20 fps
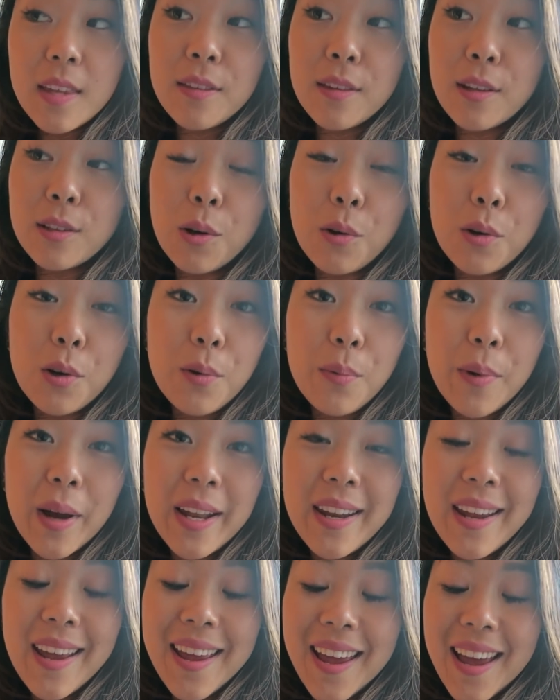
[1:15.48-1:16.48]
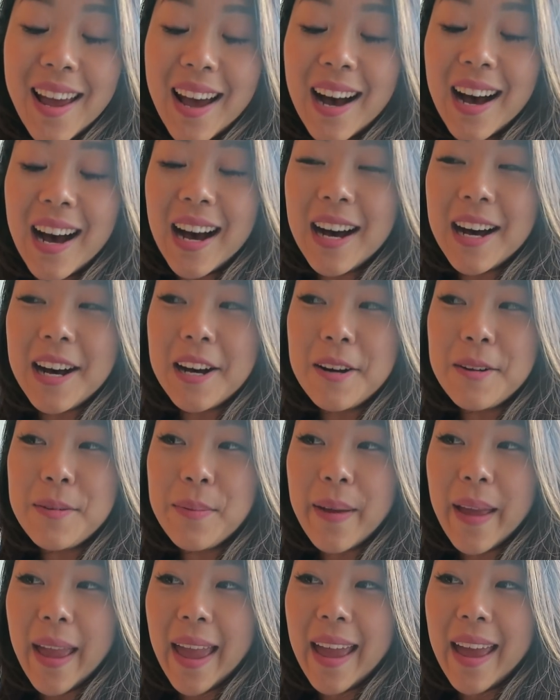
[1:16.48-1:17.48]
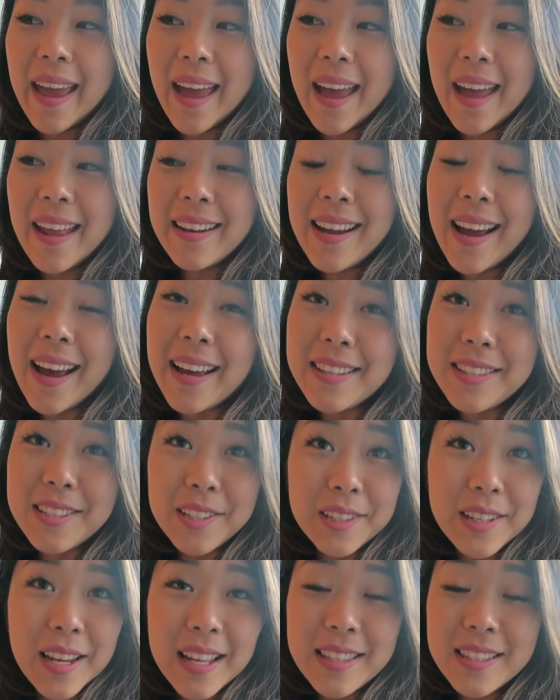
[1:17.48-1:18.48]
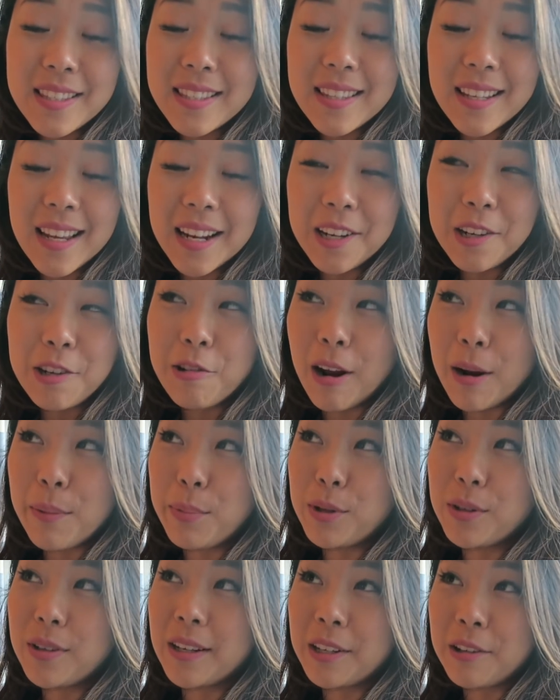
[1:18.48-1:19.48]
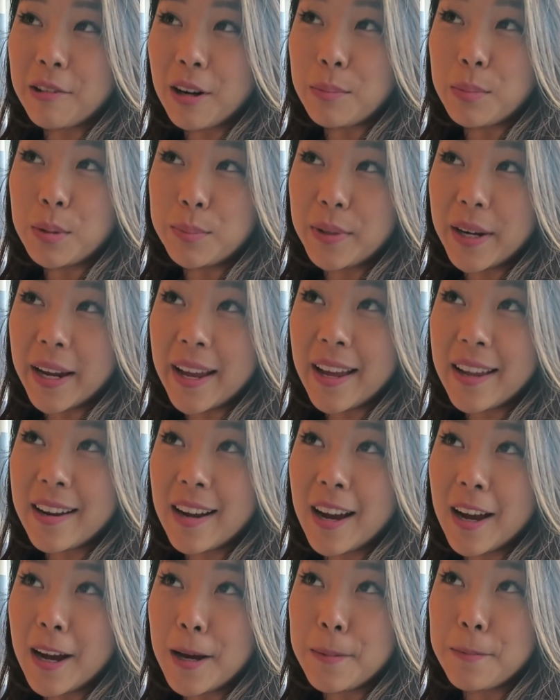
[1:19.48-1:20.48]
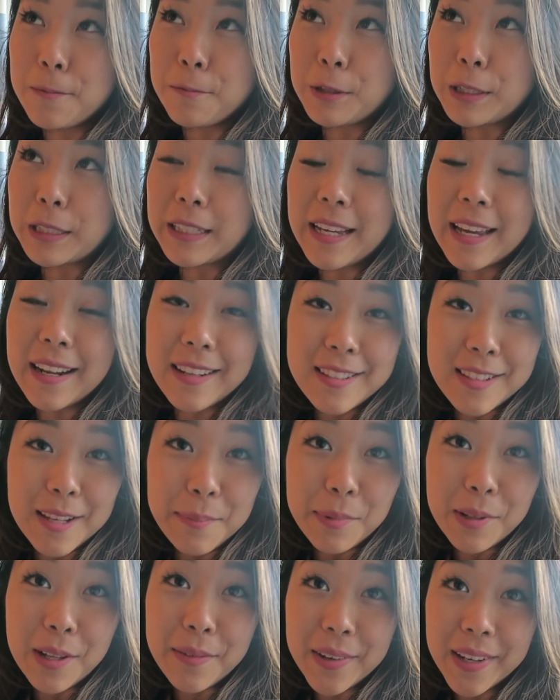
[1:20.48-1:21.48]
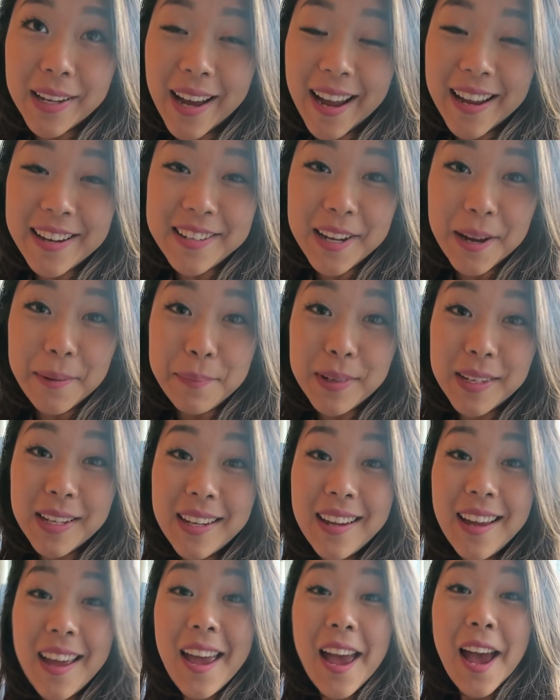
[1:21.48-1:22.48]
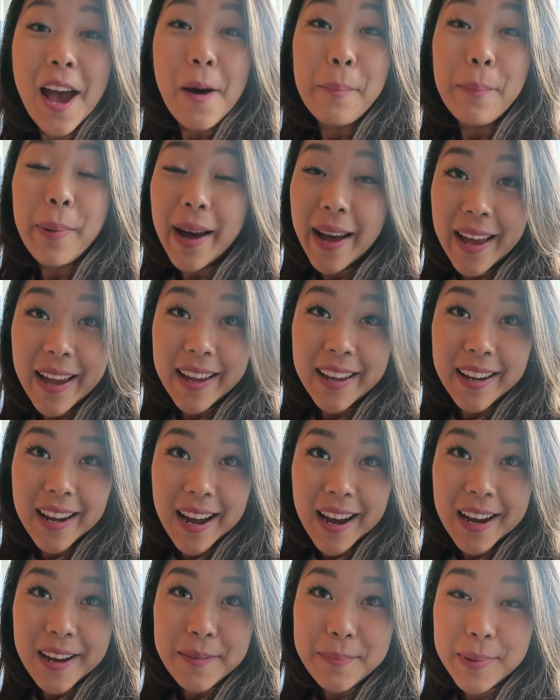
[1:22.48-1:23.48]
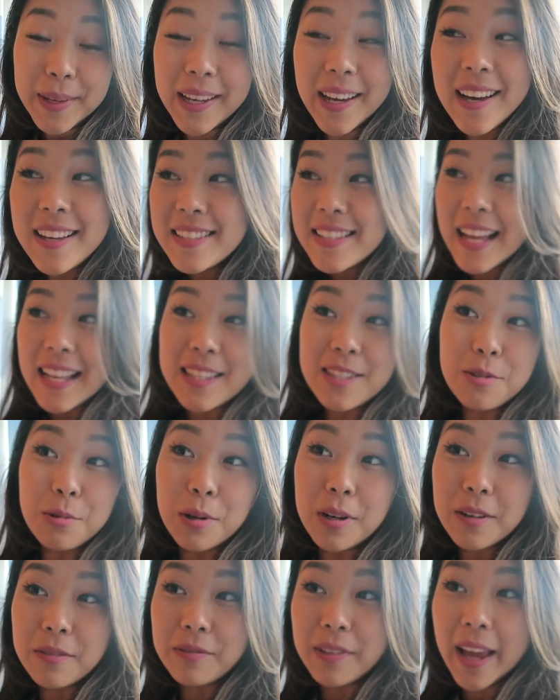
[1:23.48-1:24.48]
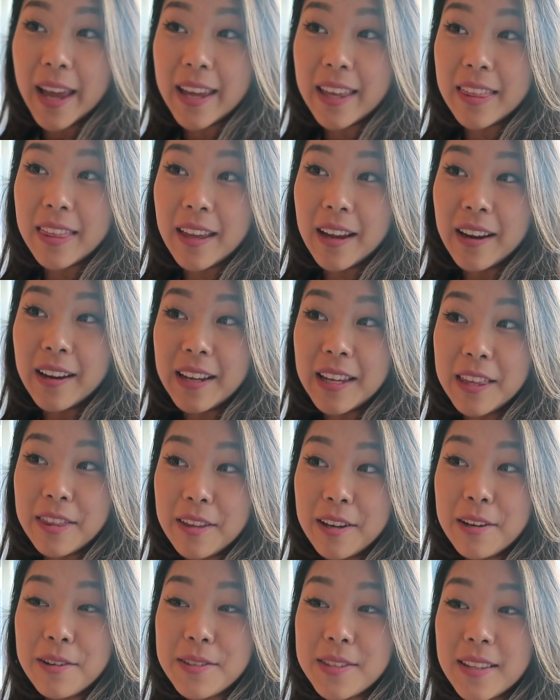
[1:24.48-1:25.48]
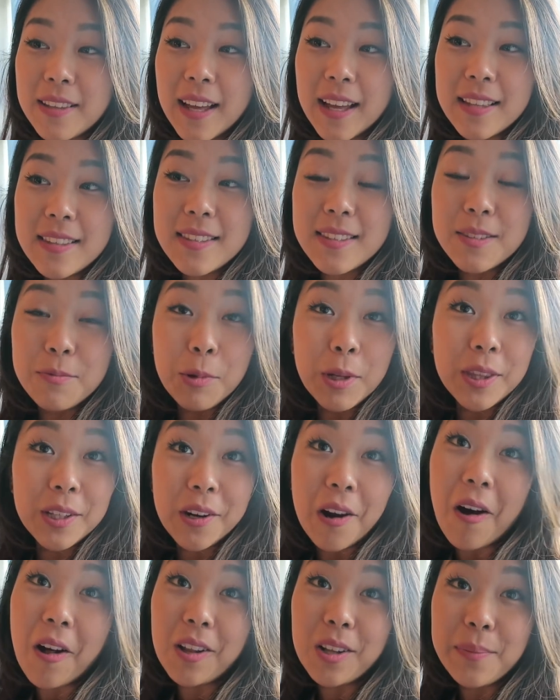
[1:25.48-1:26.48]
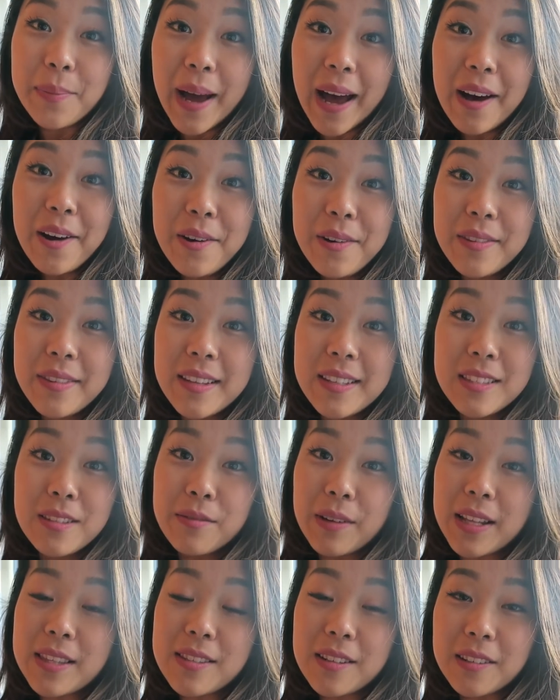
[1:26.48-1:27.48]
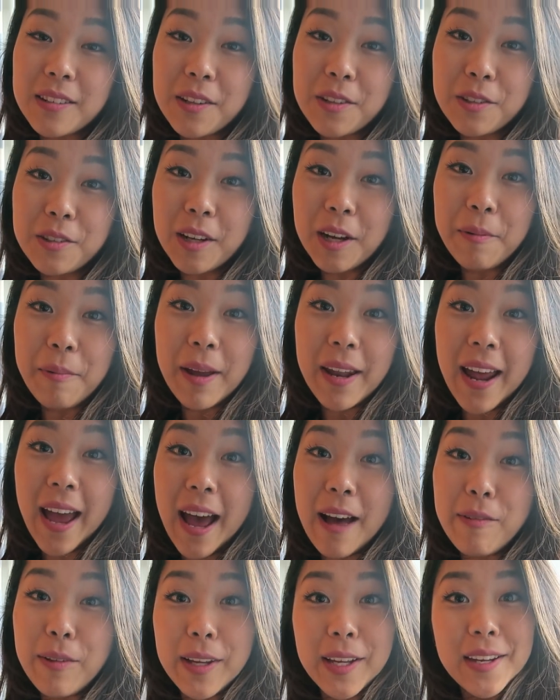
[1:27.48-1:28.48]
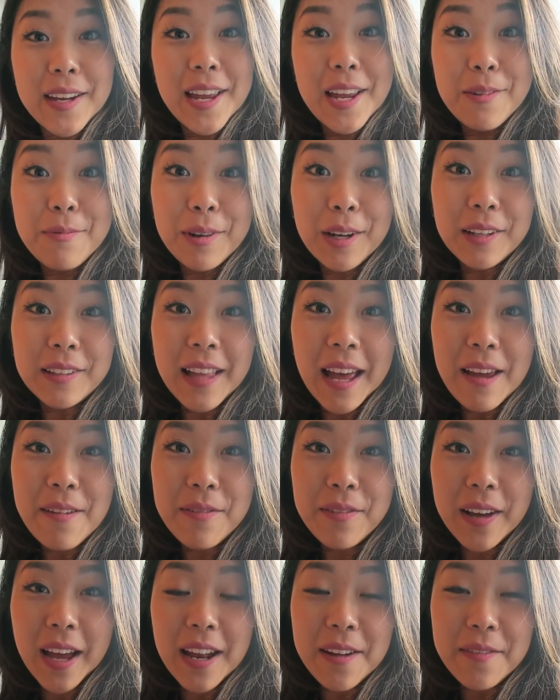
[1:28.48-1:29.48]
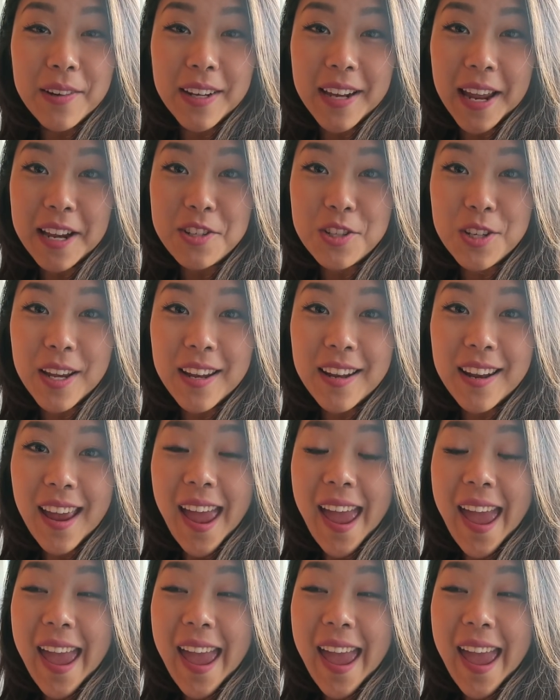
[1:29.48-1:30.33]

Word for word: the local one um, and yeah it's a, it's an incredible incredible brand um, really an example of a kind company but uh, because that's sort of like their ethos and that's what they're all about these events are another great way to have like an in real life kind of connection